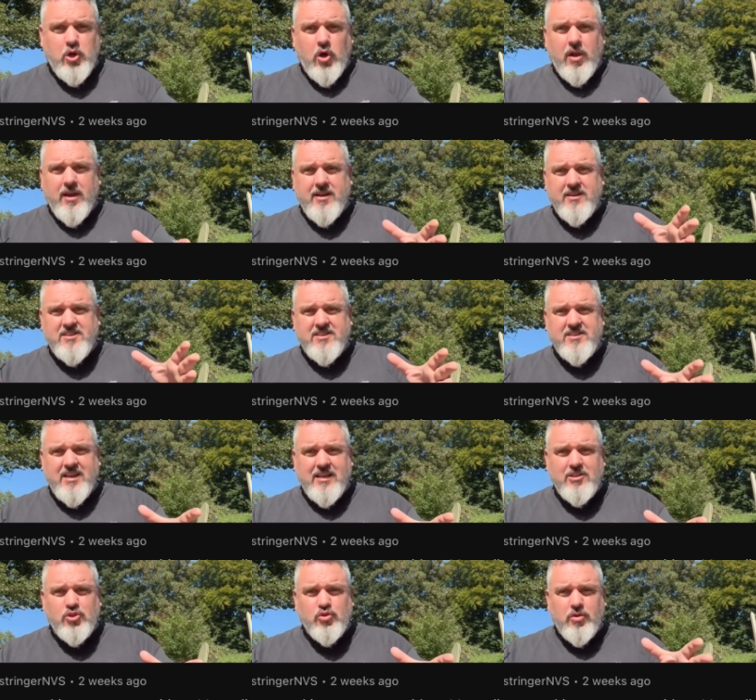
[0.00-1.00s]
like a
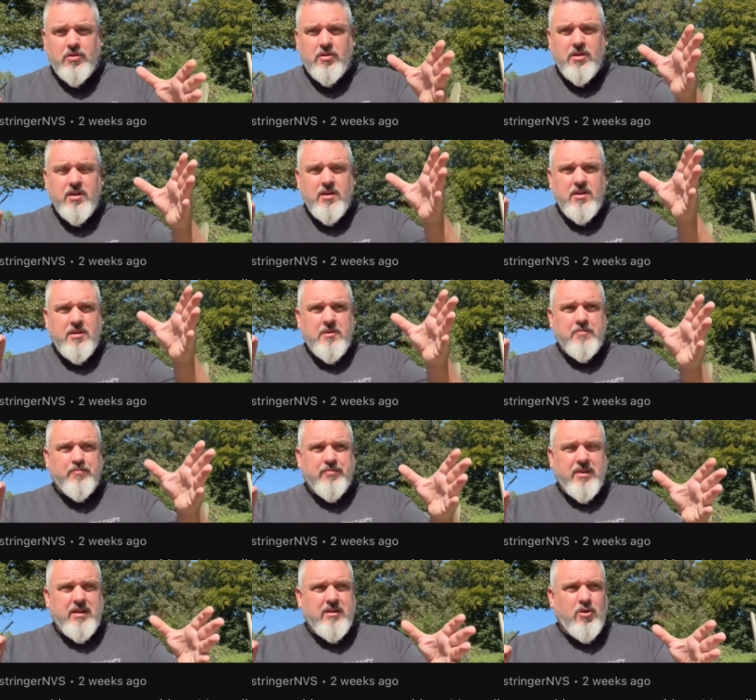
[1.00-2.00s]
central,
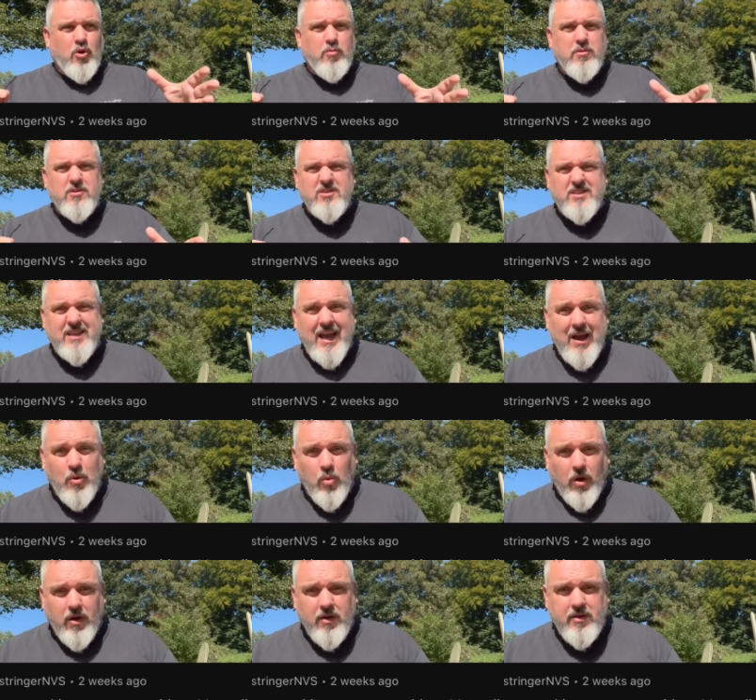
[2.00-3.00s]
almost
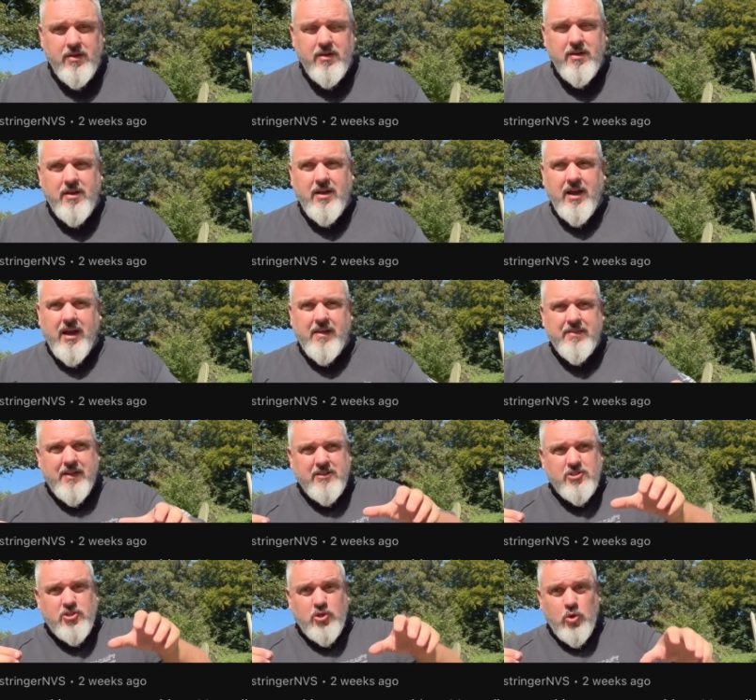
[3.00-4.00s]
tower, and then
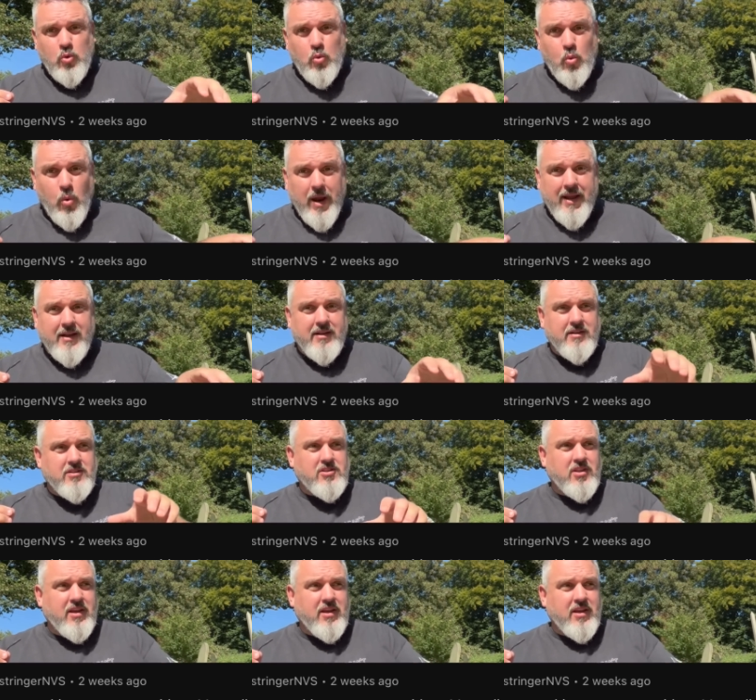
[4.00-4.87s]
two wings that